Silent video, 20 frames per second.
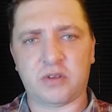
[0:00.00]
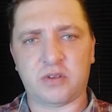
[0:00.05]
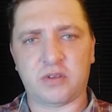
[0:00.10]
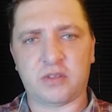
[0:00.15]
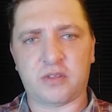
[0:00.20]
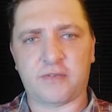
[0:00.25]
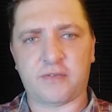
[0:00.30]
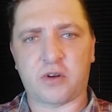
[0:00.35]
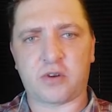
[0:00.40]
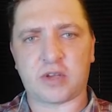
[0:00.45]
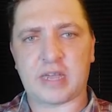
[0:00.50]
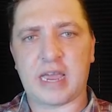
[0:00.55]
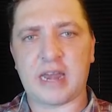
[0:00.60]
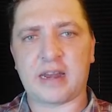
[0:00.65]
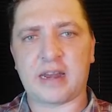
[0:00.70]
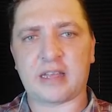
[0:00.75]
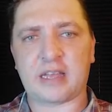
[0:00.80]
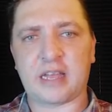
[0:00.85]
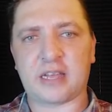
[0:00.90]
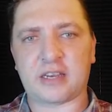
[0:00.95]
to the
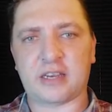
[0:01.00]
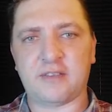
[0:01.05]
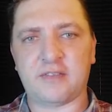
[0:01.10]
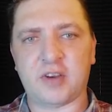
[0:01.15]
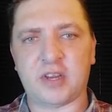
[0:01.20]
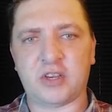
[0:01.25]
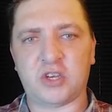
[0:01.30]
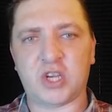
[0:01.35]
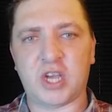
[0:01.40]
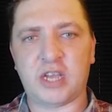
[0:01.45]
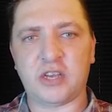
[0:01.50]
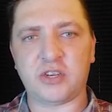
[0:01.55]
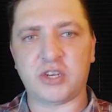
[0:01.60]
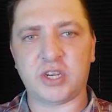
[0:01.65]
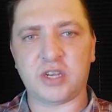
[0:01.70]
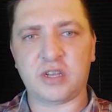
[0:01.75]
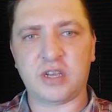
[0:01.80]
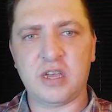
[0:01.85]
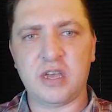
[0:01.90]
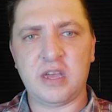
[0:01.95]
volcanic activity
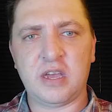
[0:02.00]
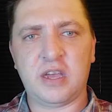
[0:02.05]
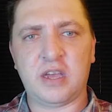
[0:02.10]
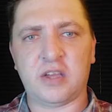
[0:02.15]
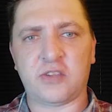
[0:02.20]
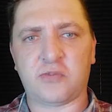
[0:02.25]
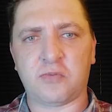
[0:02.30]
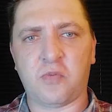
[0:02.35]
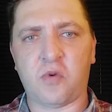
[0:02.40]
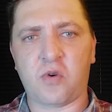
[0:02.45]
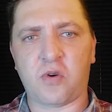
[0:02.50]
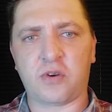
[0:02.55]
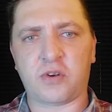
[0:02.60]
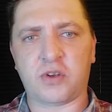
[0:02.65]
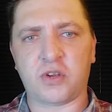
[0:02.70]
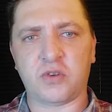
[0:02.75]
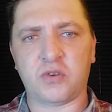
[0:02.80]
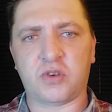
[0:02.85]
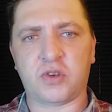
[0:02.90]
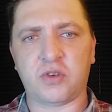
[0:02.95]
changing. It's more
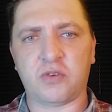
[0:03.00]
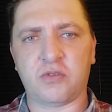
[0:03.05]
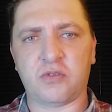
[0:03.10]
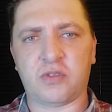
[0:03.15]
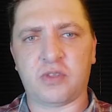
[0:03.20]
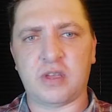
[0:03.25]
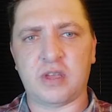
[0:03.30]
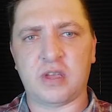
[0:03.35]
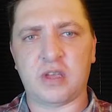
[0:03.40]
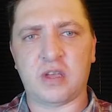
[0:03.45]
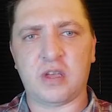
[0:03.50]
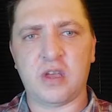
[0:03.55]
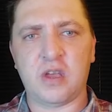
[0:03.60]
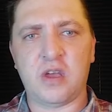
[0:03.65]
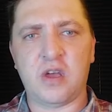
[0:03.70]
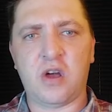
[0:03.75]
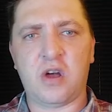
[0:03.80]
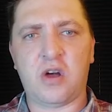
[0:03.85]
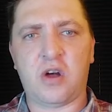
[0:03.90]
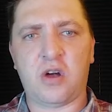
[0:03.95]
due to the
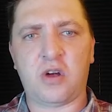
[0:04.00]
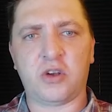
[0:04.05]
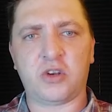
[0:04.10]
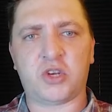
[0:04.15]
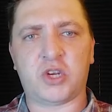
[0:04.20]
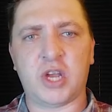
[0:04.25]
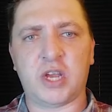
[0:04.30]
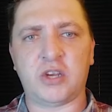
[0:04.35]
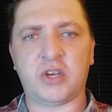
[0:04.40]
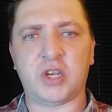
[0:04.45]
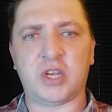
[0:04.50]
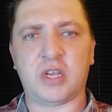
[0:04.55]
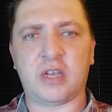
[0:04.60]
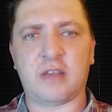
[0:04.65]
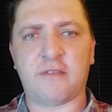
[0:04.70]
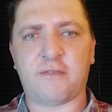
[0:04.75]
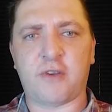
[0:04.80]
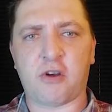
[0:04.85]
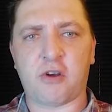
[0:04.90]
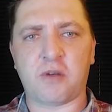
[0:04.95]
changing
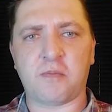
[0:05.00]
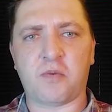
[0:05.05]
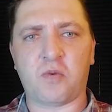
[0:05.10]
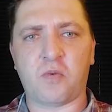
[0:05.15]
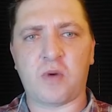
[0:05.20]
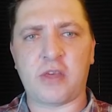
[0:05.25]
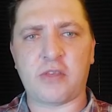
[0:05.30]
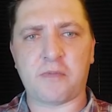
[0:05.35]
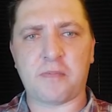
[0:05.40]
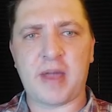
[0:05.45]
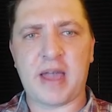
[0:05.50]
and variable weather